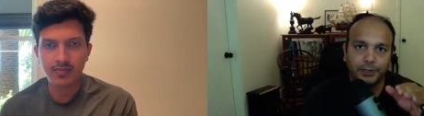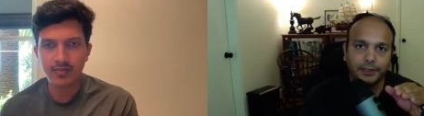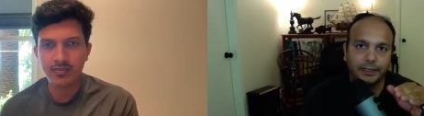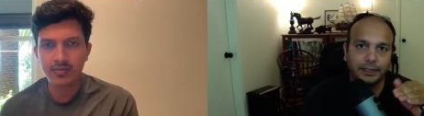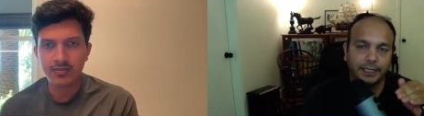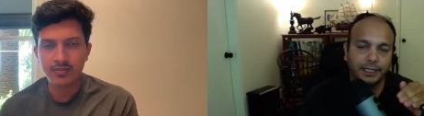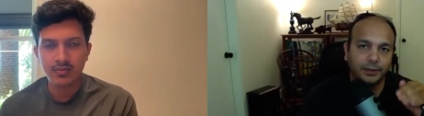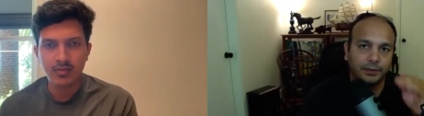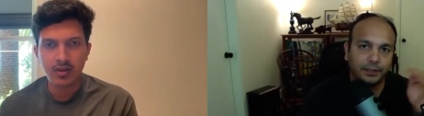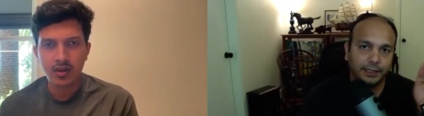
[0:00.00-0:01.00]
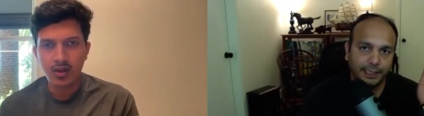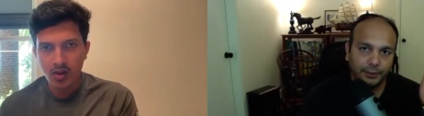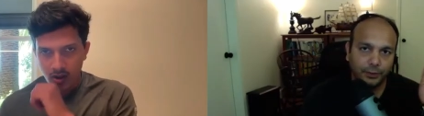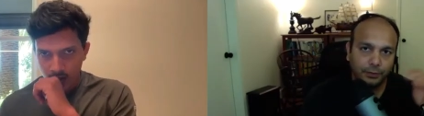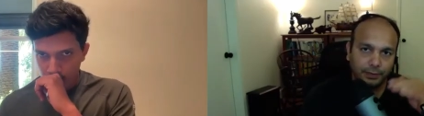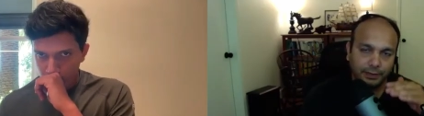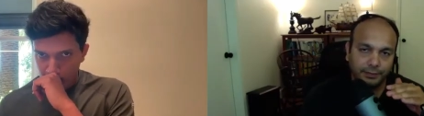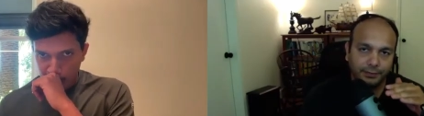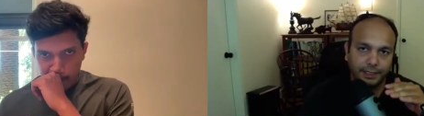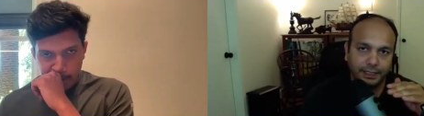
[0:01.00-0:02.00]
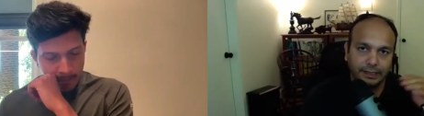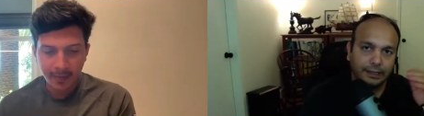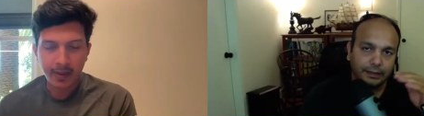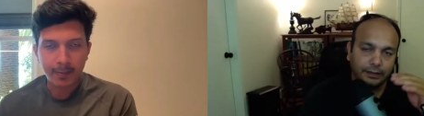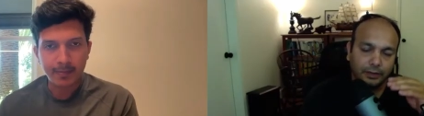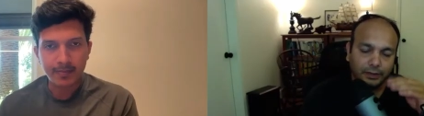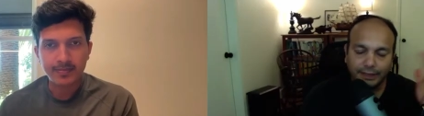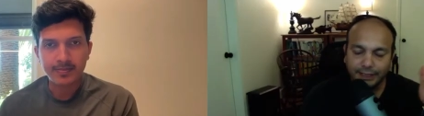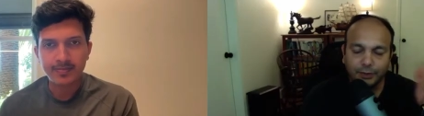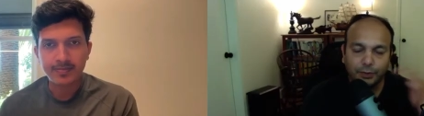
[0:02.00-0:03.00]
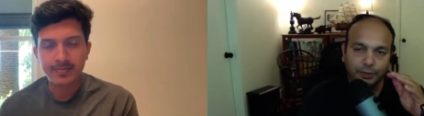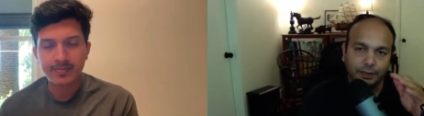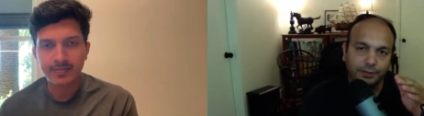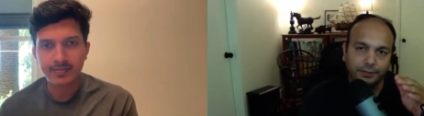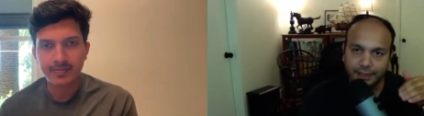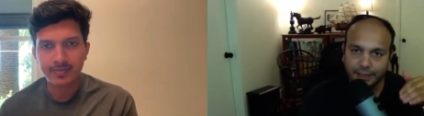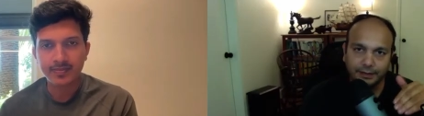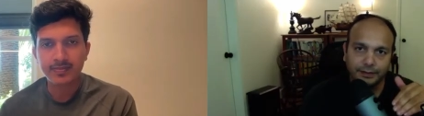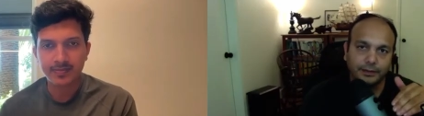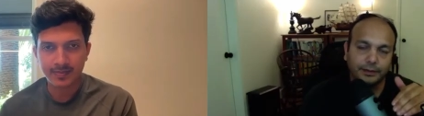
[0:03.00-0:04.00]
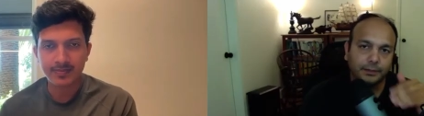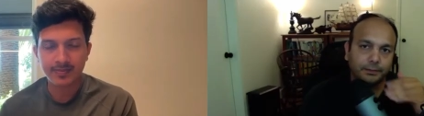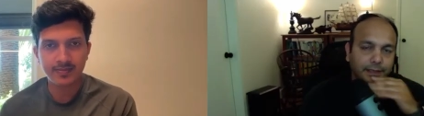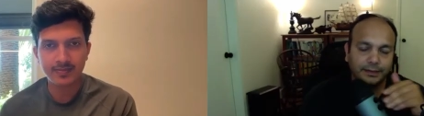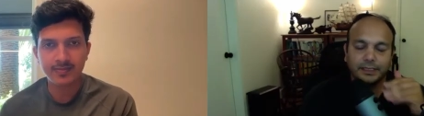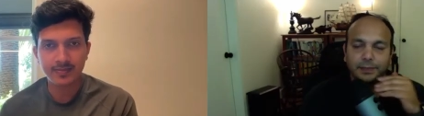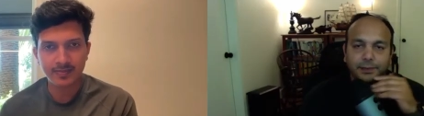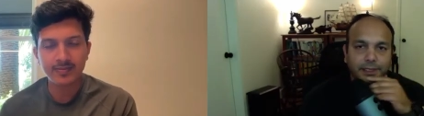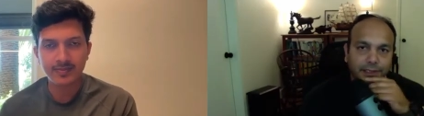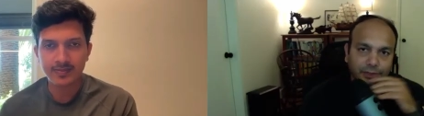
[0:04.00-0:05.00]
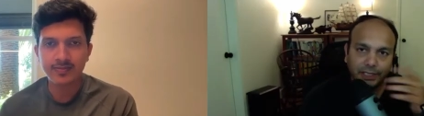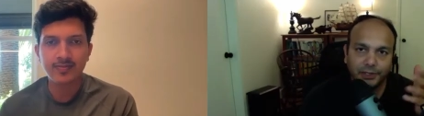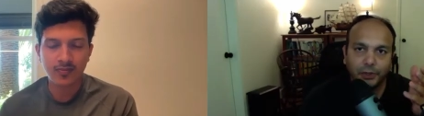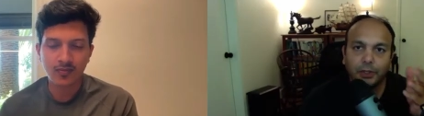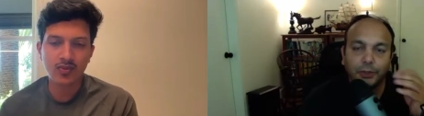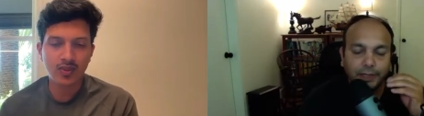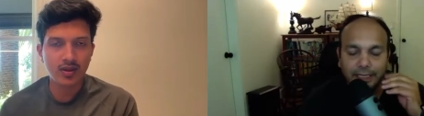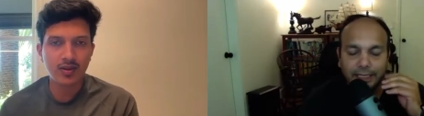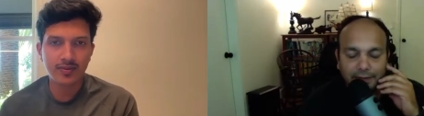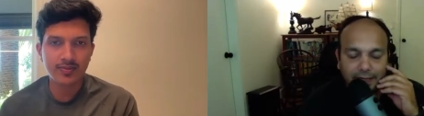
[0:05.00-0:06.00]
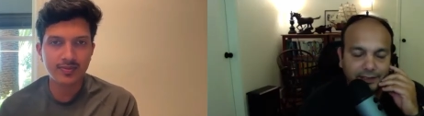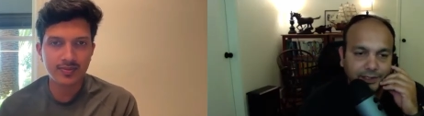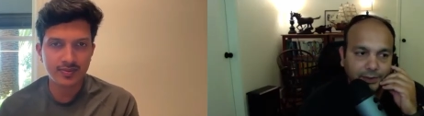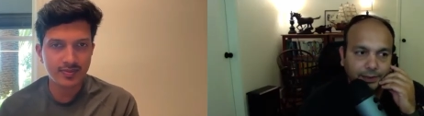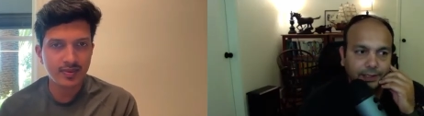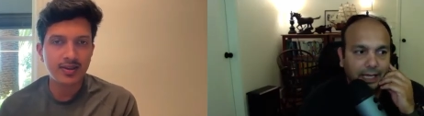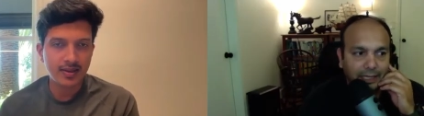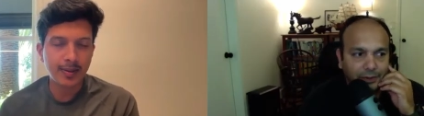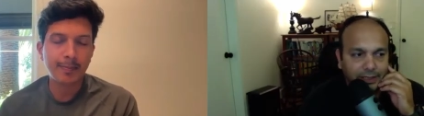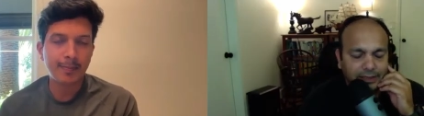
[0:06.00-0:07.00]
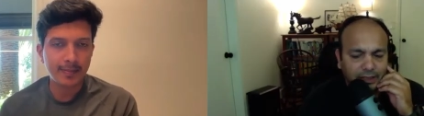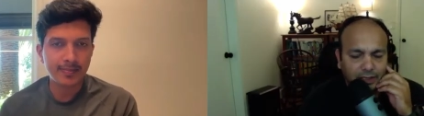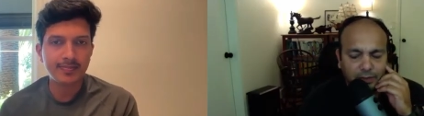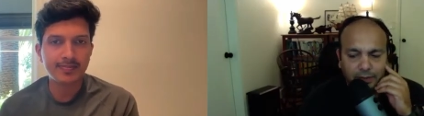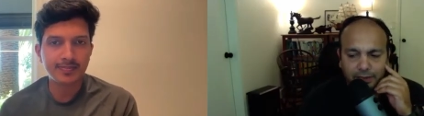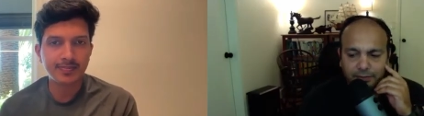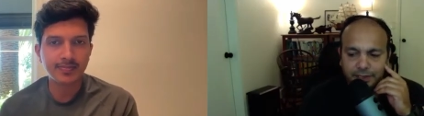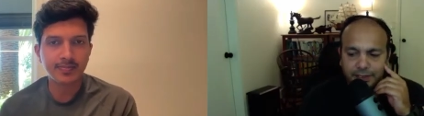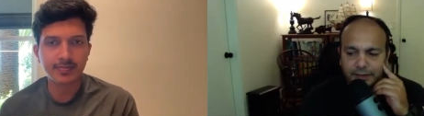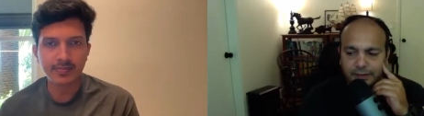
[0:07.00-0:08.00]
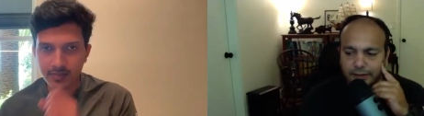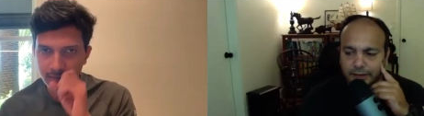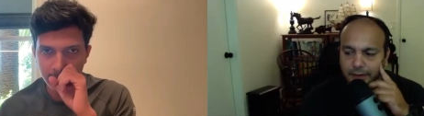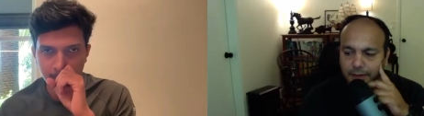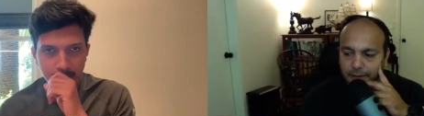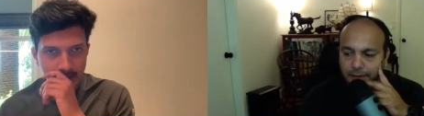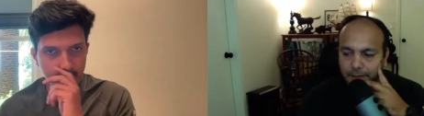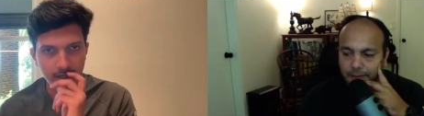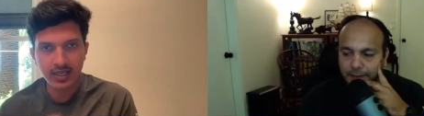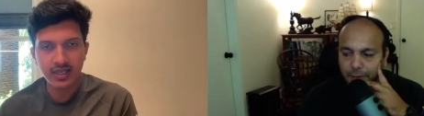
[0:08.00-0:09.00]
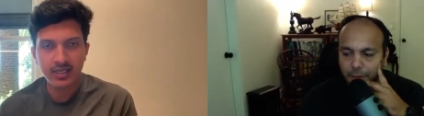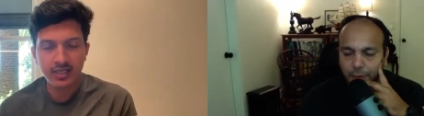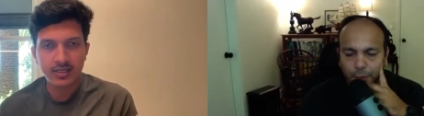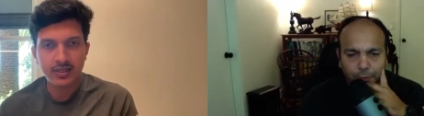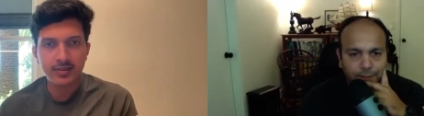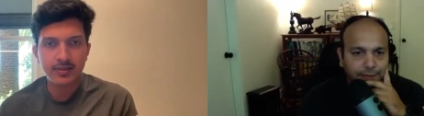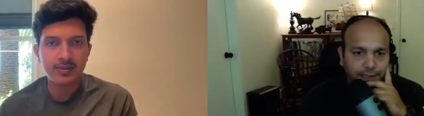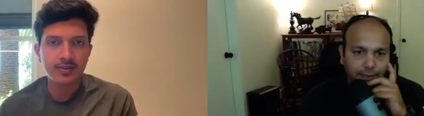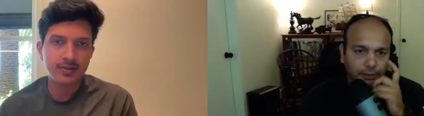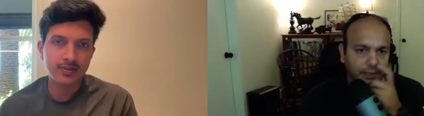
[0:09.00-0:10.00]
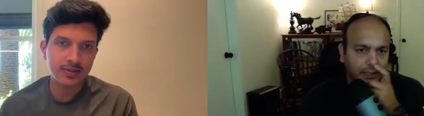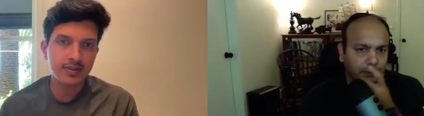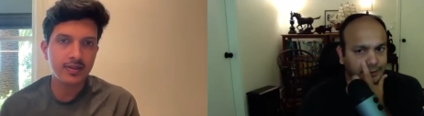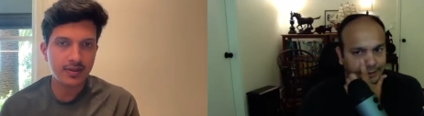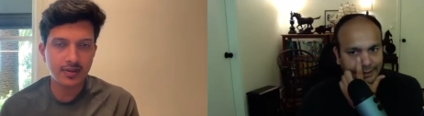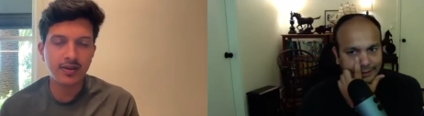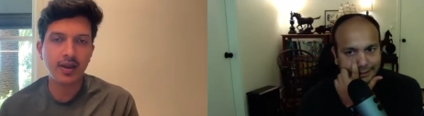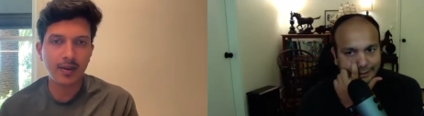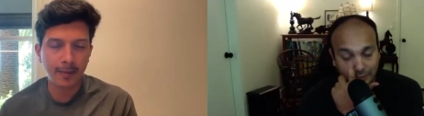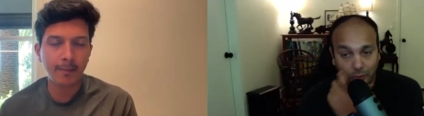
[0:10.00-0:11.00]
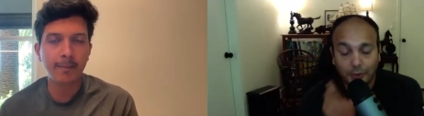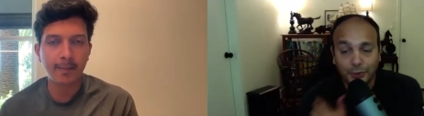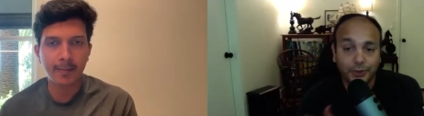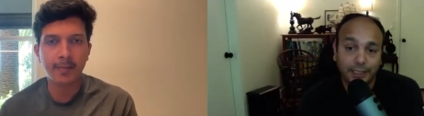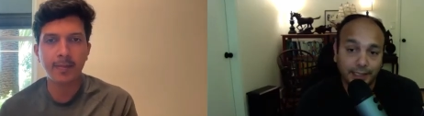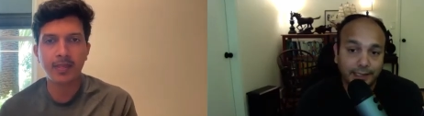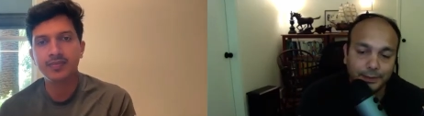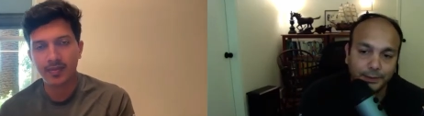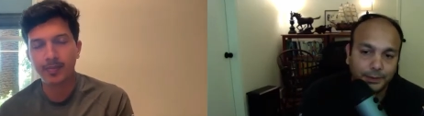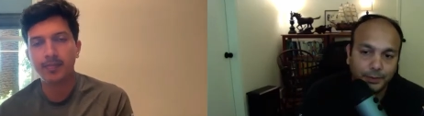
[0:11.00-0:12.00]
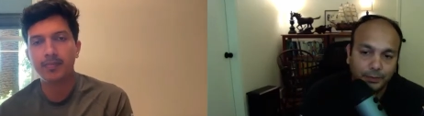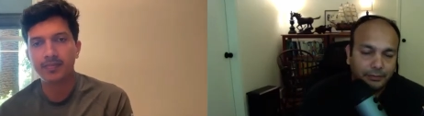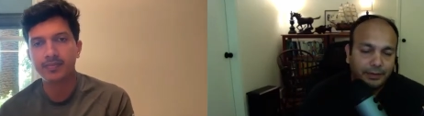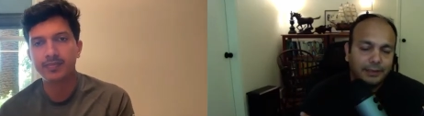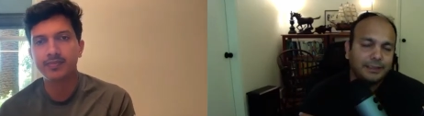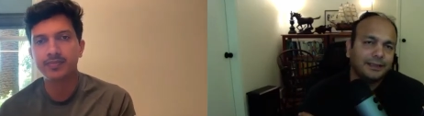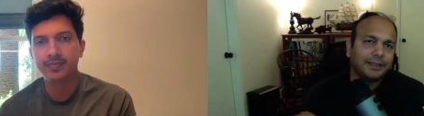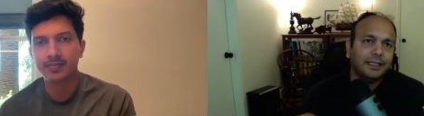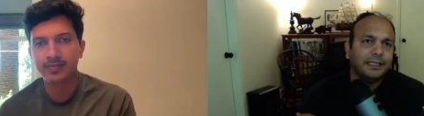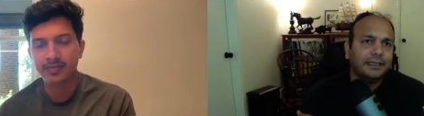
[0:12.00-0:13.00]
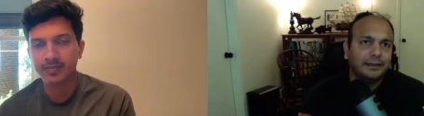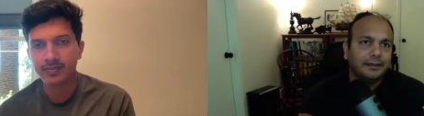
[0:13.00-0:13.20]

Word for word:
Speaker 1: put the link to the NeetCode 150 yeah. uh, or the LeetCode 150 in the description so that all you can have access to it i know there's another one which is uh, code 250 or around 300 yeah. also there so generally